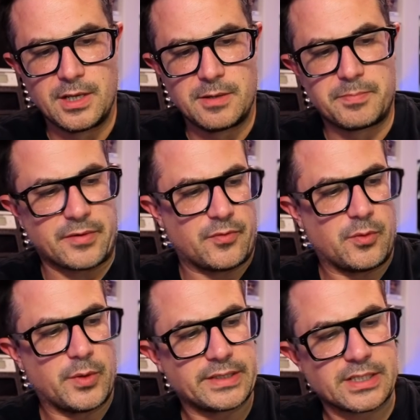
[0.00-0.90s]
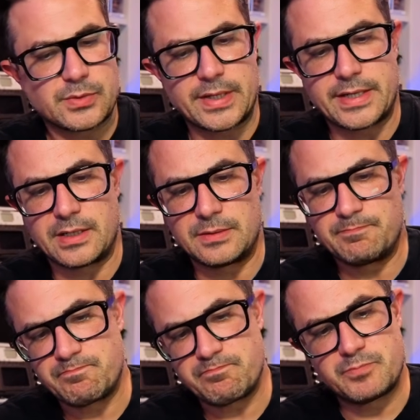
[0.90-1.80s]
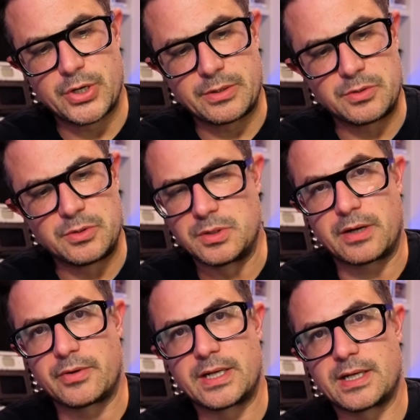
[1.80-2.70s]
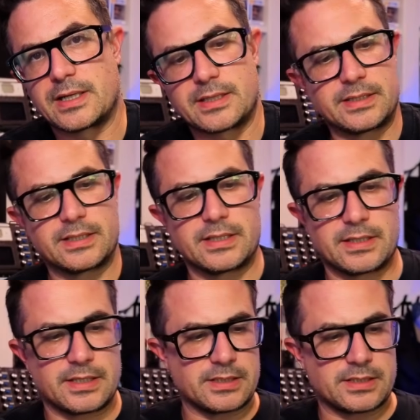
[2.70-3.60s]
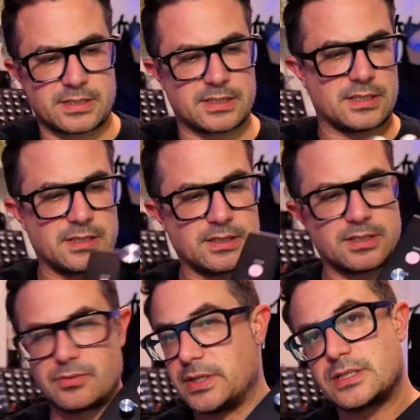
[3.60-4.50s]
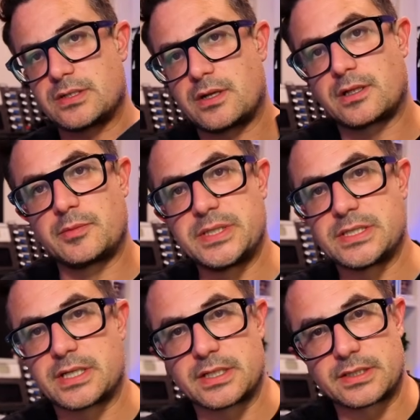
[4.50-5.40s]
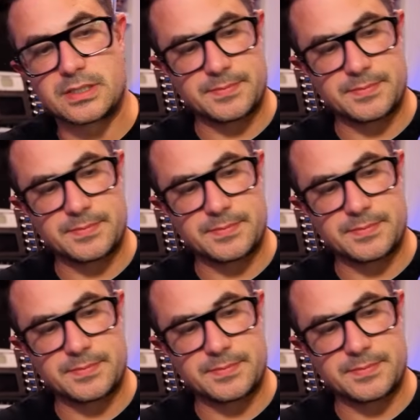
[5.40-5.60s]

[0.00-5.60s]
But for what it does right now, pretty cool. I really like the idea, and it's a really solid little piece of kit, this.